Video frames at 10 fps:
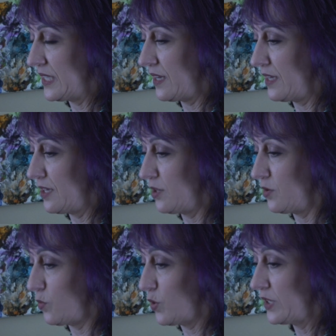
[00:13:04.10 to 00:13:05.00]
get in
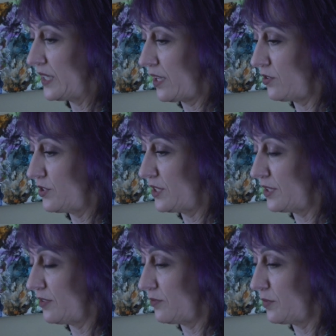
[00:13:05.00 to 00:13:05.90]
and work the
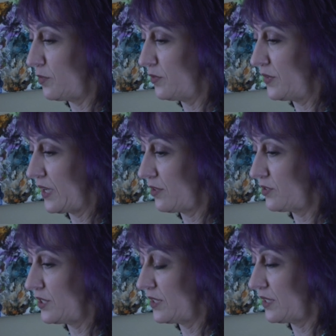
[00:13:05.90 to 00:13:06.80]
energy, remove the
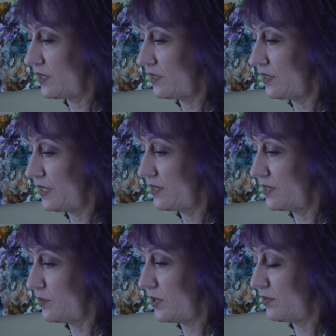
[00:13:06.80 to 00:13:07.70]
energy that needs
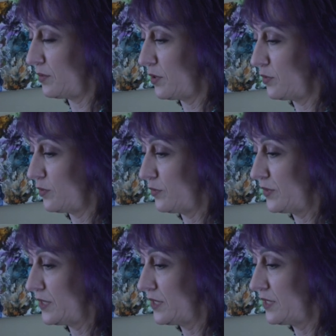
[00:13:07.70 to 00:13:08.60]
to be removed.